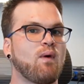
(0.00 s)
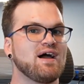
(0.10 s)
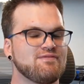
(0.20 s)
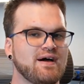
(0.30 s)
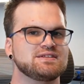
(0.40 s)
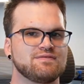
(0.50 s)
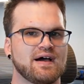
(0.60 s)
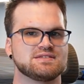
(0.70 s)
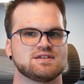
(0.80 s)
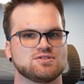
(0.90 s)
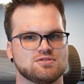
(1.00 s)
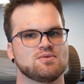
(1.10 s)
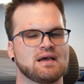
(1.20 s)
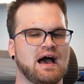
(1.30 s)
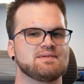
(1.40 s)
Wi-Fi devices are
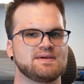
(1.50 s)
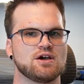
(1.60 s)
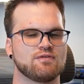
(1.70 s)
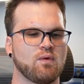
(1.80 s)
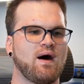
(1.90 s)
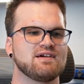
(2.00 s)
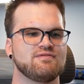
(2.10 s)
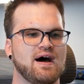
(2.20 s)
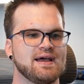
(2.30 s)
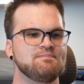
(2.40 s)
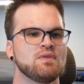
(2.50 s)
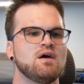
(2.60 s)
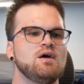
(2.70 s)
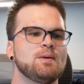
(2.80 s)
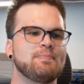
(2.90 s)
doing IP over Wi-Fi.
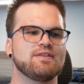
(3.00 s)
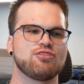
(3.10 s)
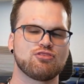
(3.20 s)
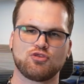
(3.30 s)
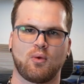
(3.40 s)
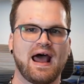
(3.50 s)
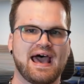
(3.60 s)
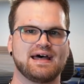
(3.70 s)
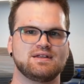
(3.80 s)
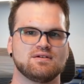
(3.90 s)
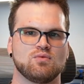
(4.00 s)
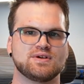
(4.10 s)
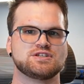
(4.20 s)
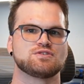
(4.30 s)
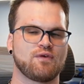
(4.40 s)
But Thread,
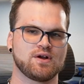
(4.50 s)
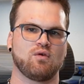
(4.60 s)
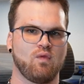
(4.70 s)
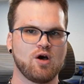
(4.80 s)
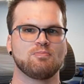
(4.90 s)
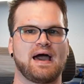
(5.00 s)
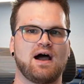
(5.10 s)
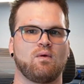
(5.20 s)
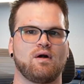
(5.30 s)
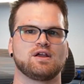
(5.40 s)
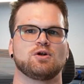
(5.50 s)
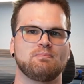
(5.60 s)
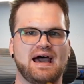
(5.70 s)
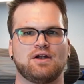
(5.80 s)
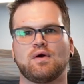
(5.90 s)
which is for your low power, your
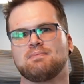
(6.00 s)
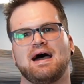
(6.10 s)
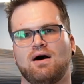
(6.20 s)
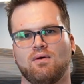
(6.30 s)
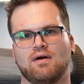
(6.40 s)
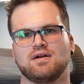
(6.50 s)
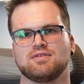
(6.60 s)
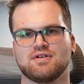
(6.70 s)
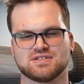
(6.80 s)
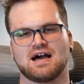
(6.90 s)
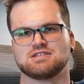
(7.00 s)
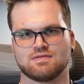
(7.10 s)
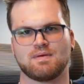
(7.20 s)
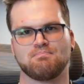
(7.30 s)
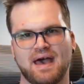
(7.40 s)
battery powered, those kinds
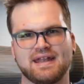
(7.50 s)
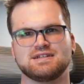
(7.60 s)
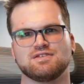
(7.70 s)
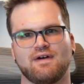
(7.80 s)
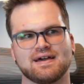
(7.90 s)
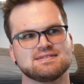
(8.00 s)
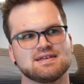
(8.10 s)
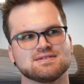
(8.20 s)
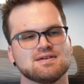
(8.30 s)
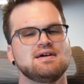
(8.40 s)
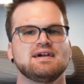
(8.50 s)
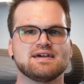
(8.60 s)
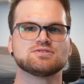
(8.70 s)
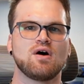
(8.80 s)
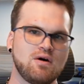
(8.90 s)
of embedded devices,
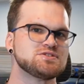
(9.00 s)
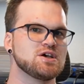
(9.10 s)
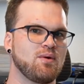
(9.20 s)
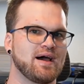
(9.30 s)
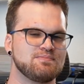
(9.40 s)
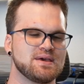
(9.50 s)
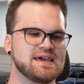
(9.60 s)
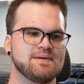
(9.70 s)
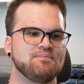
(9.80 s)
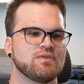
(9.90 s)
is also IP.